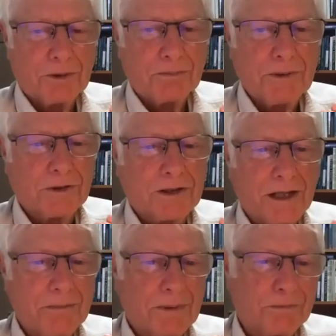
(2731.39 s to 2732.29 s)
And people
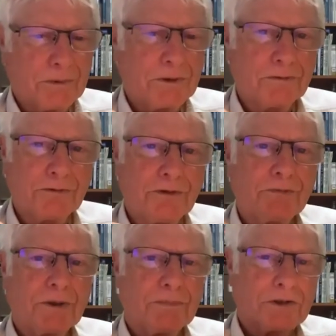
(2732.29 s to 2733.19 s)
came up to me, and
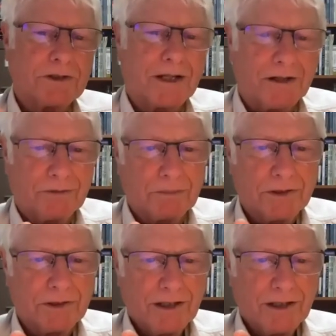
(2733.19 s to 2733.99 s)
50% of them